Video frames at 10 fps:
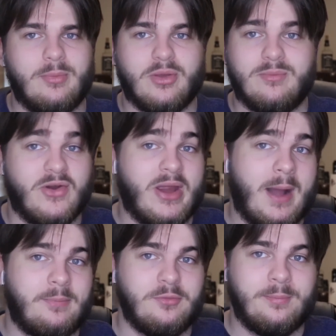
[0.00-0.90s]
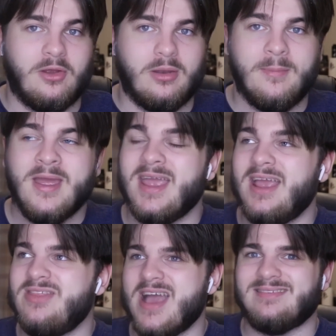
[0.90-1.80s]
So I'm very happy to put him
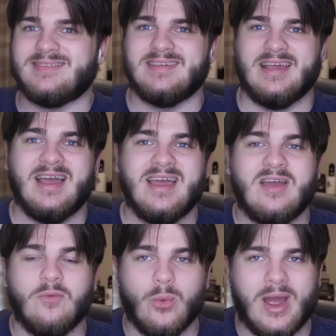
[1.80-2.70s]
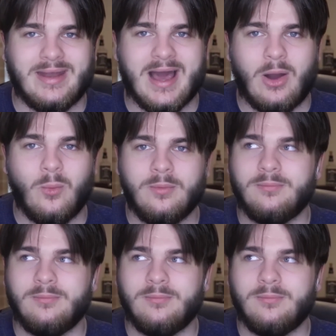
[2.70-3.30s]
in the S tier right now.